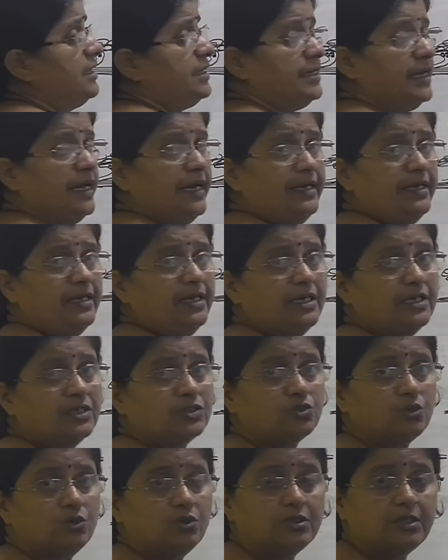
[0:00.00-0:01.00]
right?
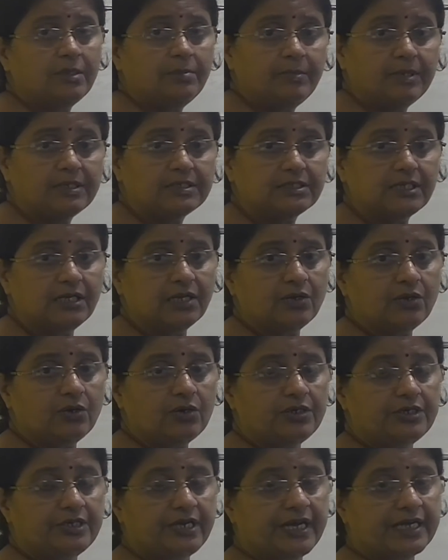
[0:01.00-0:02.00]
So the muscle
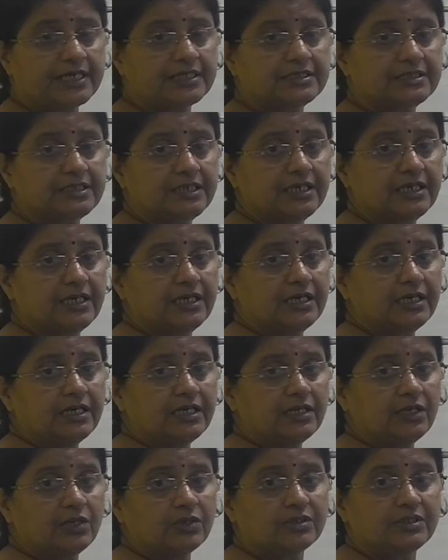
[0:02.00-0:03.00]
contracts.
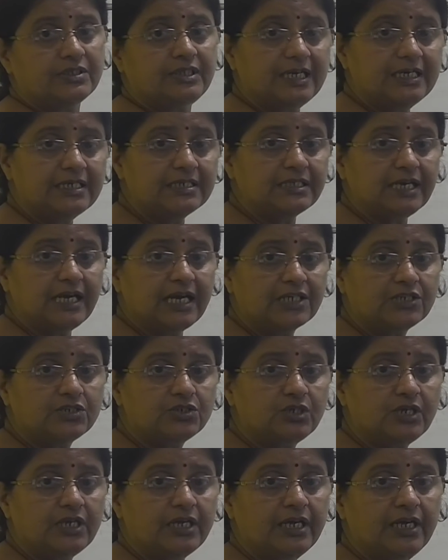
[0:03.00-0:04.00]
Now this
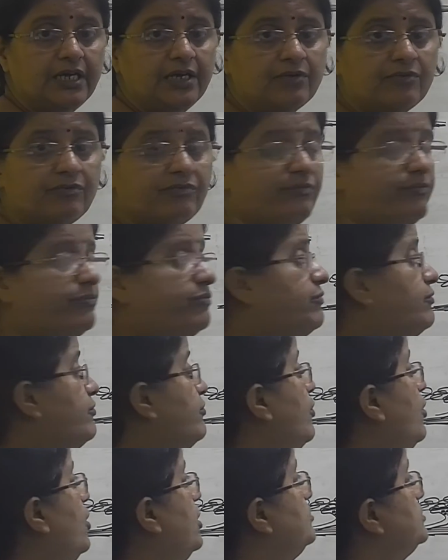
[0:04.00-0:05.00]
actually
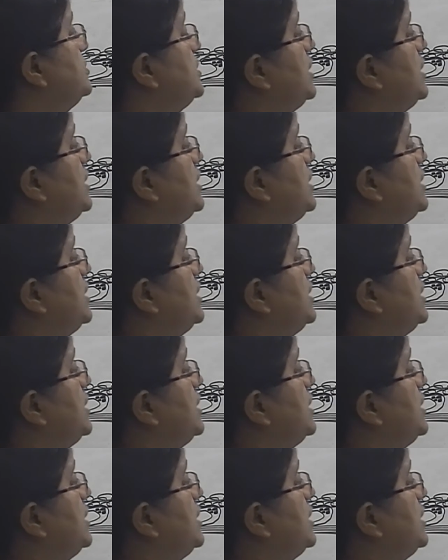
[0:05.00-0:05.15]
forms